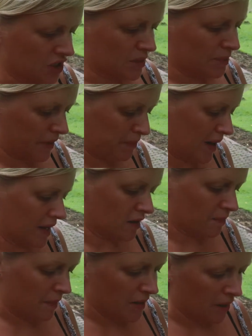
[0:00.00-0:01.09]
She's planning
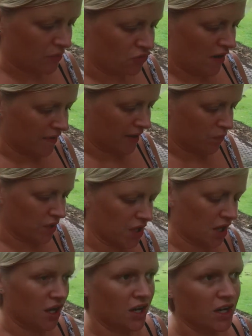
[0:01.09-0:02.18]
on maybe going traveling with
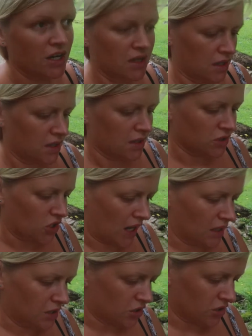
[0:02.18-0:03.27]
her
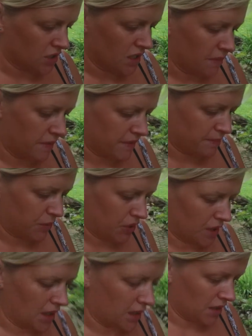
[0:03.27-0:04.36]
child. She doesn't say whether it's boy
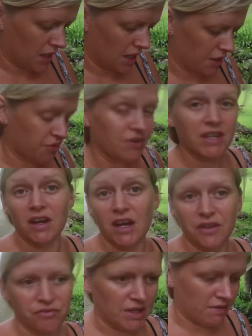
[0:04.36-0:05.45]
or girl. Her
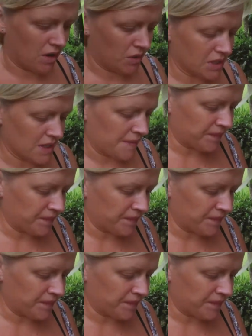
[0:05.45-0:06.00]
three-year-old.